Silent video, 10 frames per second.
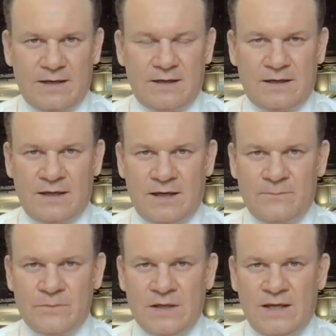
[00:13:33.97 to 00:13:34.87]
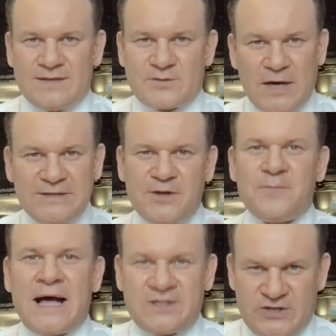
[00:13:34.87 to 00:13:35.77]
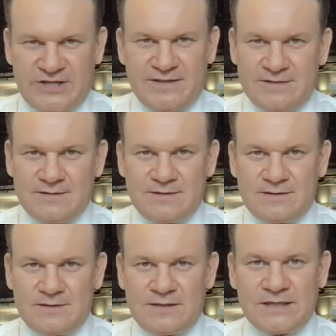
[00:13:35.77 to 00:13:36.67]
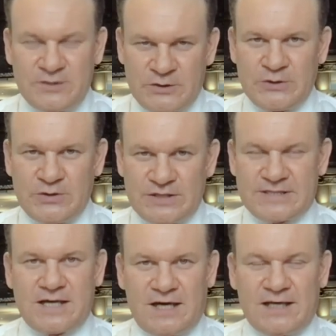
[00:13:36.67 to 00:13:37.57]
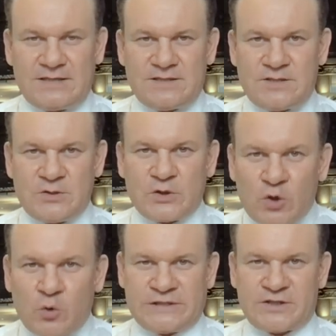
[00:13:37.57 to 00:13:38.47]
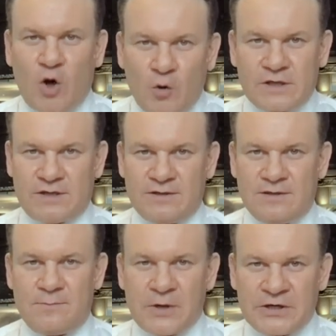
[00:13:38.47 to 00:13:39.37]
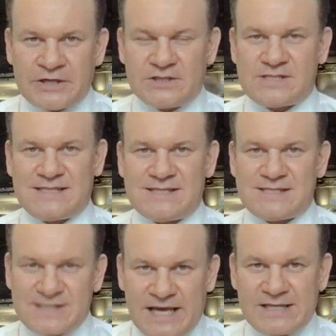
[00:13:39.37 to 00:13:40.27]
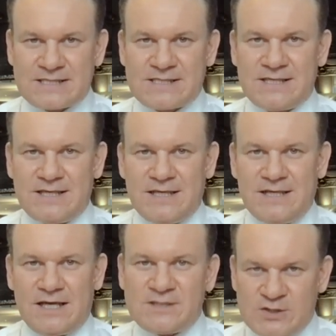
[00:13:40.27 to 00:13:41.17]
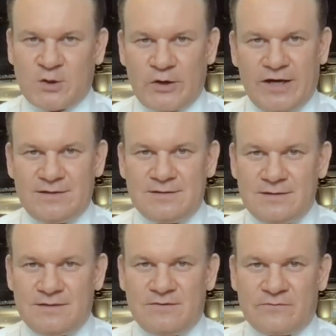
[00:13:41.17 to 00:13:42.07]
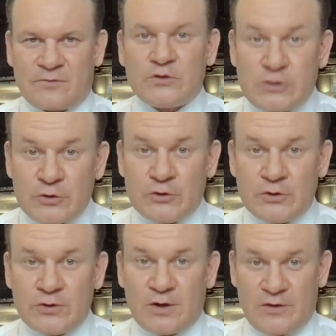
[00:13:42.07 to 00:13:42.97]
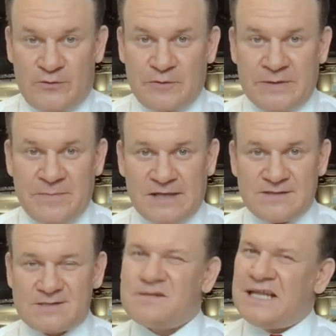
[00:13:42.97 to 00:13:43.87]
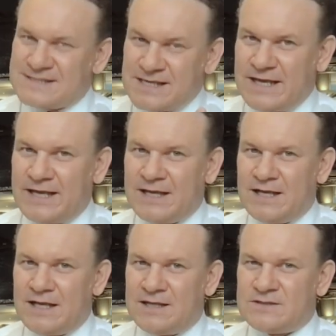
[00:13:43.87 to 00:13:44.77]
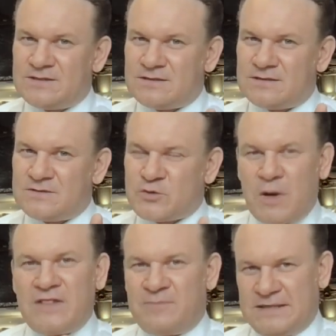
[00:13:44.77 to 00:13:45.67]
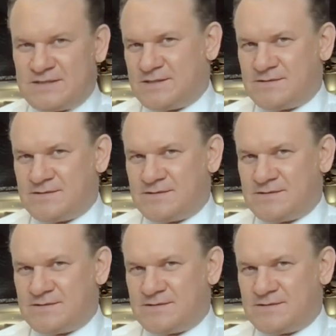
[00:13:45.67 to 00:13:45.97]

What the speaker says: Try to imagine that you decide to quit Coke, burgers, steaks, and soda for 2 or 3 months. Let's say 12 months.